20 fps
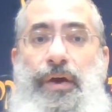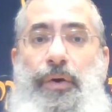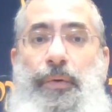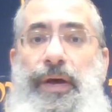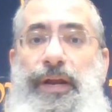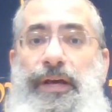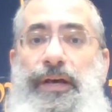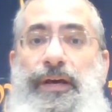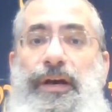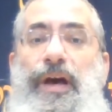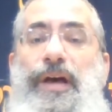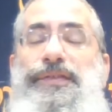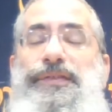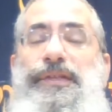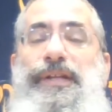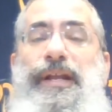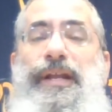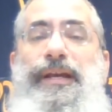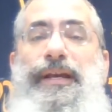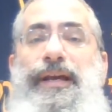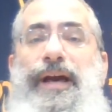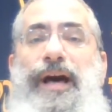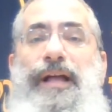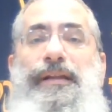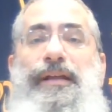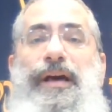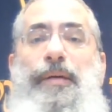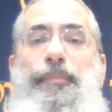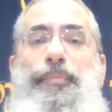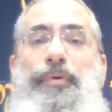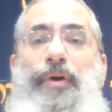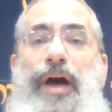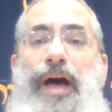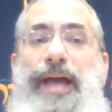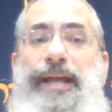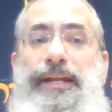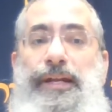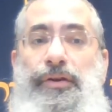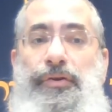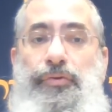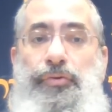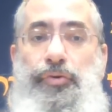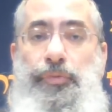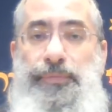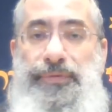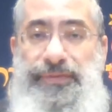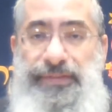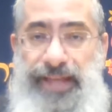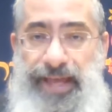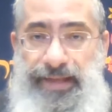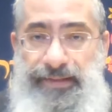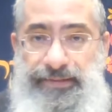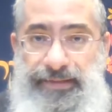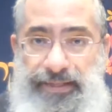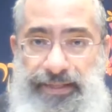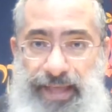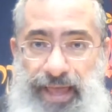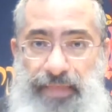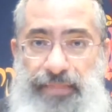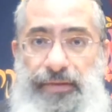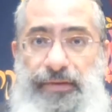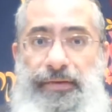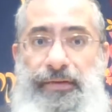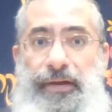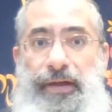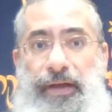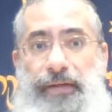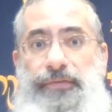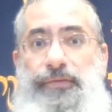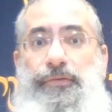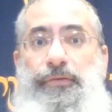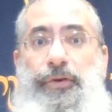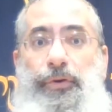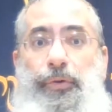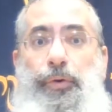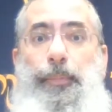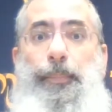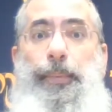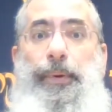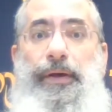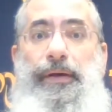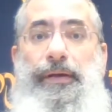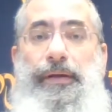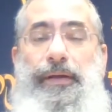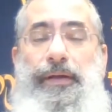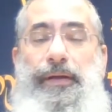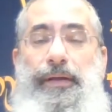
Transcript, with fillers: When a chasan and a kala, a bride and groom, stand together under a chuppah,